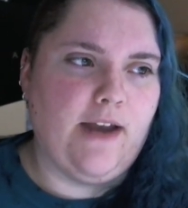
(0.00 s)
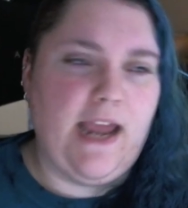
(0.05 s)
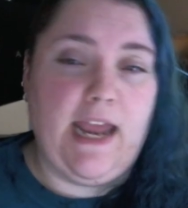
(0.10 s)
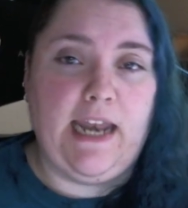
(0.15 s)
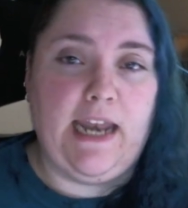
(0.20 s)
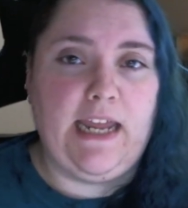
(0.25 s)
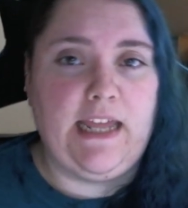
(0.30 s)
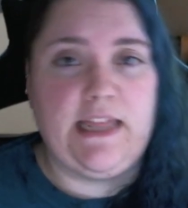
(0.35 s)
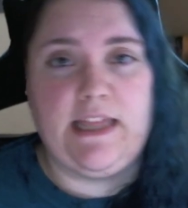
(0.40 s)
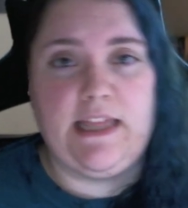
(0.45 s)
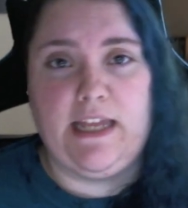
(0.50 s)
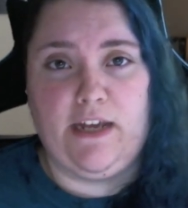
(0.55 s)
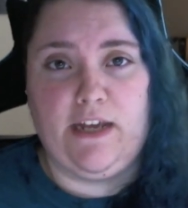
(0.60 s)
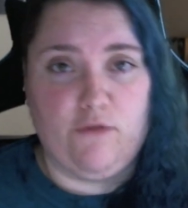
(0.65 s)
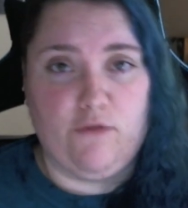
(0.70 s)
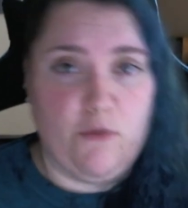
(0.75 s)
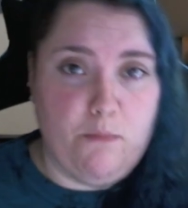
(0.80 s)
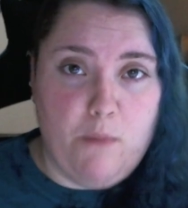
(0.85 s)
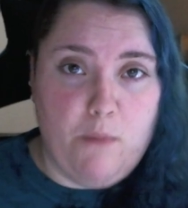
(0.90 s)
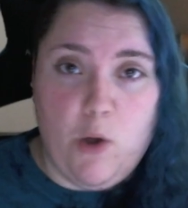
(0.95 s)
anything
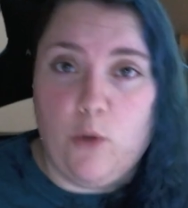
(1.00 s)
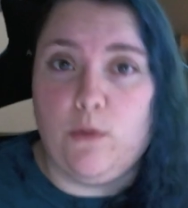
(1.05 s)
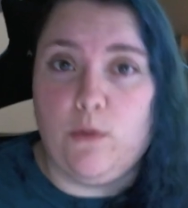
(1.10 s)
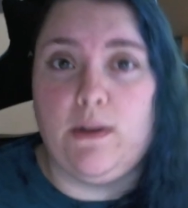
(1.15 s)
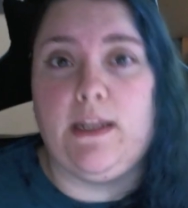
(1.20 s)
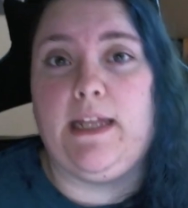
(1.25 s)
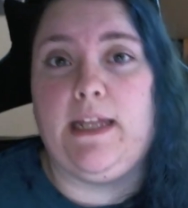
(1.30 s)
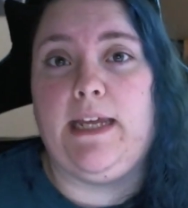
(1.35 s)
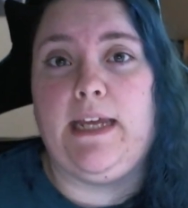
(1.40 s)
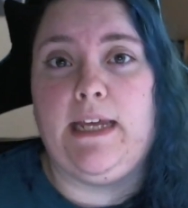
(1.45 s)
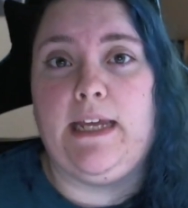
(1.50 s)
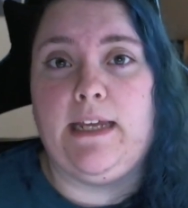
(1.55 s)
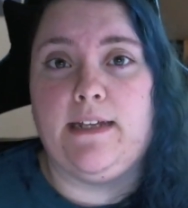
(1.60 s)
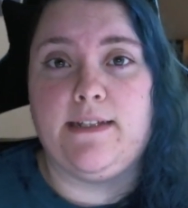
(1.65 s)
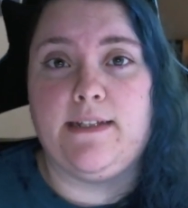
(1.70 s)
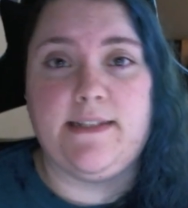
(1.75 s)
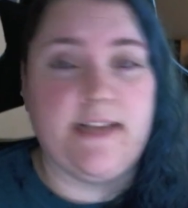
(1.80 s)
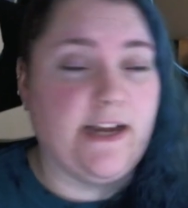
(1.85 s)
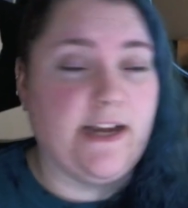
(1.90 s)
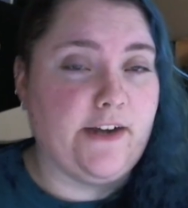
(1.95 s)
remotely
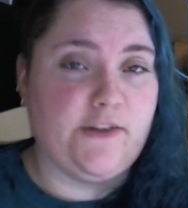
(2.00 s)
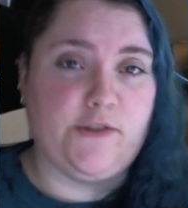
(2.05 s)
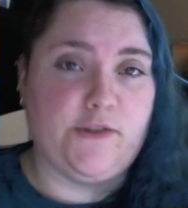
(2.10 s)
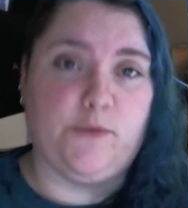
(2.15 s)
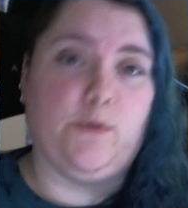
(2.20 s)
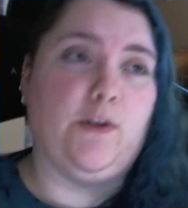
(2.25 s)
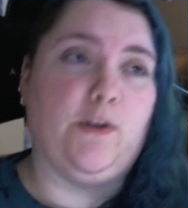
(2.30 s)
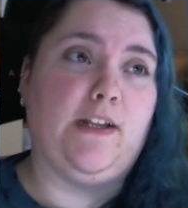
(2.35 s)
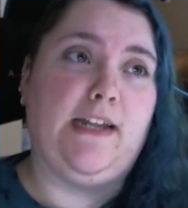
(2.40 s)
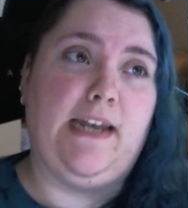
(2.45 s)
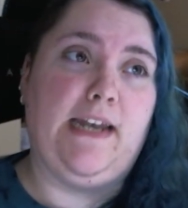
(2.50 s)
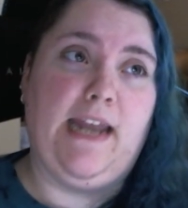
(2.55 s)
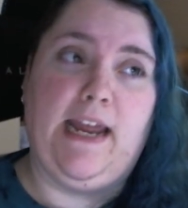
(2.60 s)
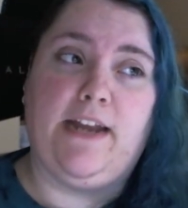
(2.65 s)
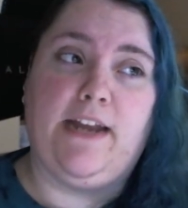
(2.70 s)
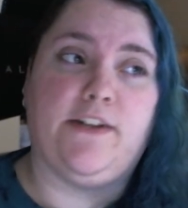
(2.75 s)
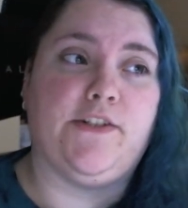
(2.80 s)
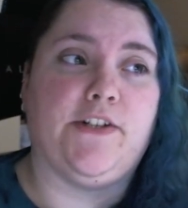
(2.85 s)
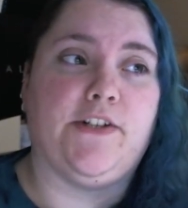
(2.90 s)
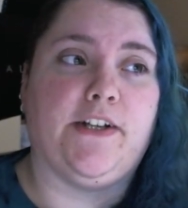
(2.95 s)
sexual in
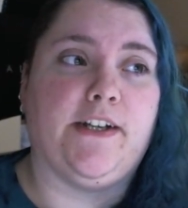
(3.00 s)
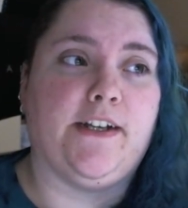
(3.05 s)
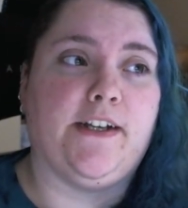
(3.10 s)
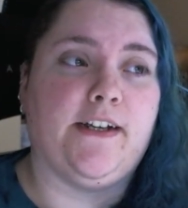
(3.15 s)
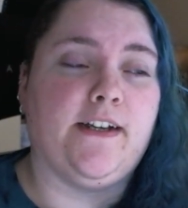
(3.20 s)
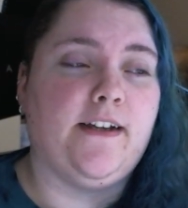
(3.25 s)
nature,